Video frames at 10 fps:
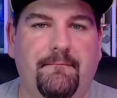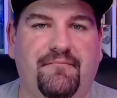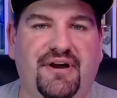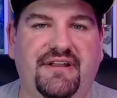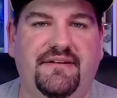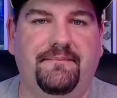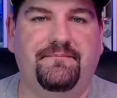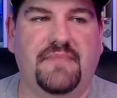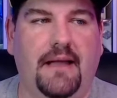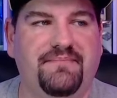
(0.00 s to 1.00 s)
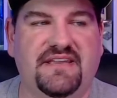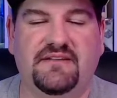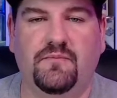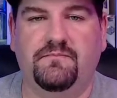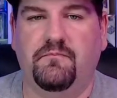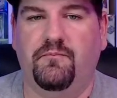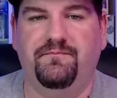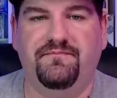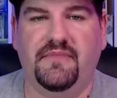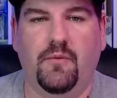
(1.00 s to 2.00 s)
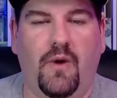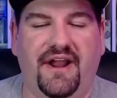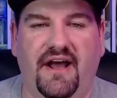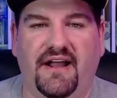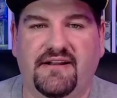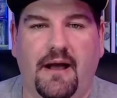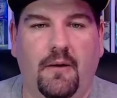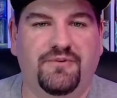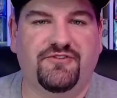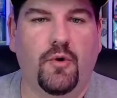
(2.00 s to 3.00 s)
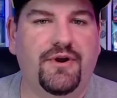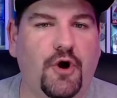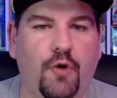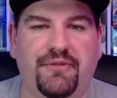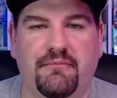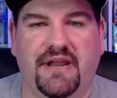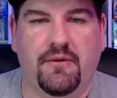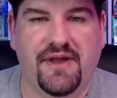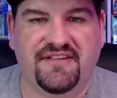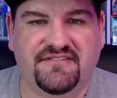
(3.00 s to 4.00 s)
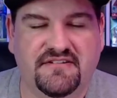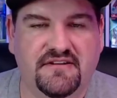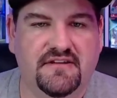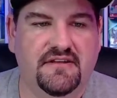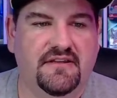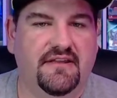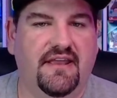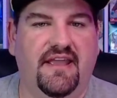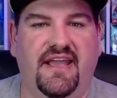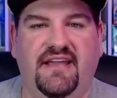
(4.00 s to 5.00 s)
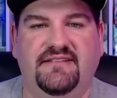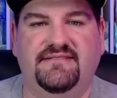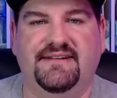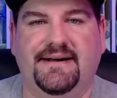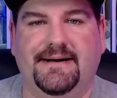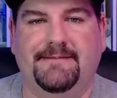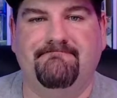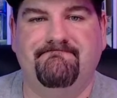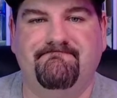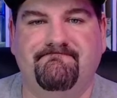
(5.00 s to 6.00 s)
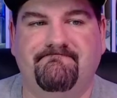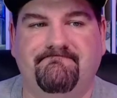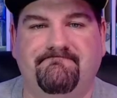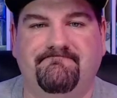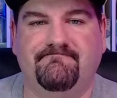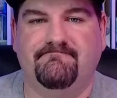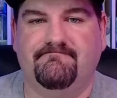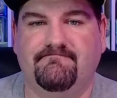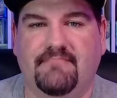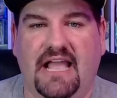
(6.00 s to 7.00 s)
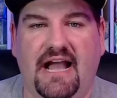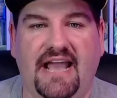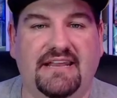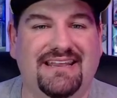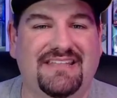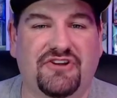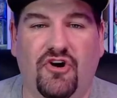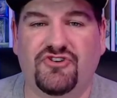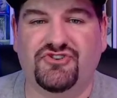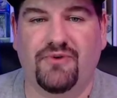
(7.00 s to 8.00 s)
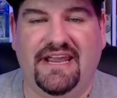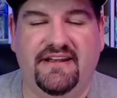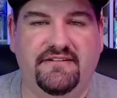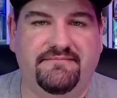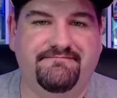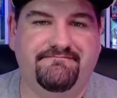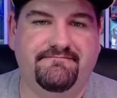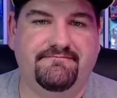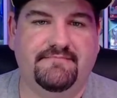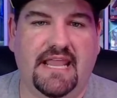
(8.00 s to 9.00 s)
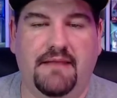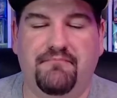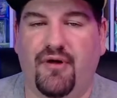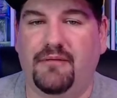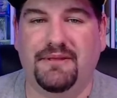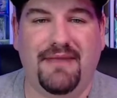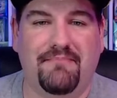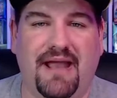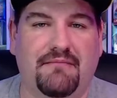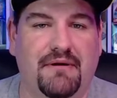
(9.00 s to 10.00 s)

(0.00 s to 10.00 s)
But I'm thinking, why not? I was going to open them anyways. And I can get the cards graded and probably make back my